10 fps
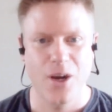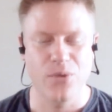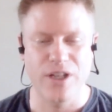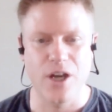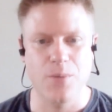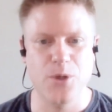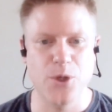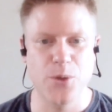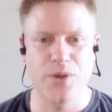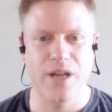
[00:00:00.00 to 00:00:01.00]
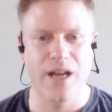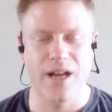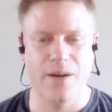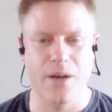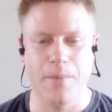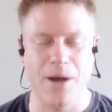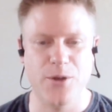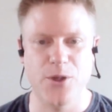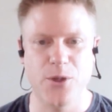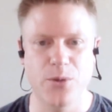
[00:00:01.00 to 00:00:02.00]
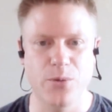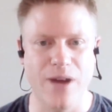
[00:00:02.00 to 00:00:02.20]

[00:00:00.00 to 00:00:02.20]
hopefully come soon, come out soon.